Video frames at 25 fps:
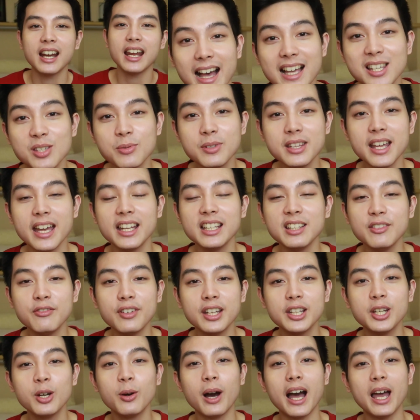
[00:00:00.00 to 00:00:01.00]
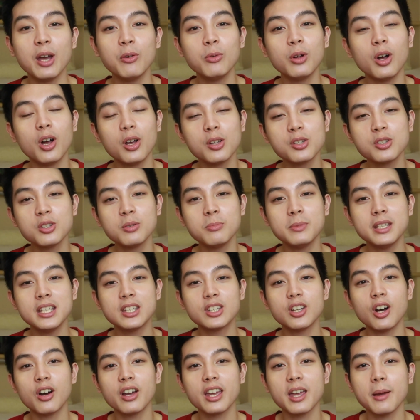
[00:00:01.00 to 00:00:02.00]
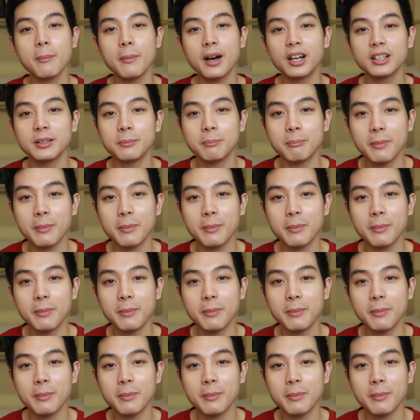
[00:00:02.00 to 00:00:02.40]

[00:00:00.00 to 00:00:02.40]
As with any video, I will also be talking about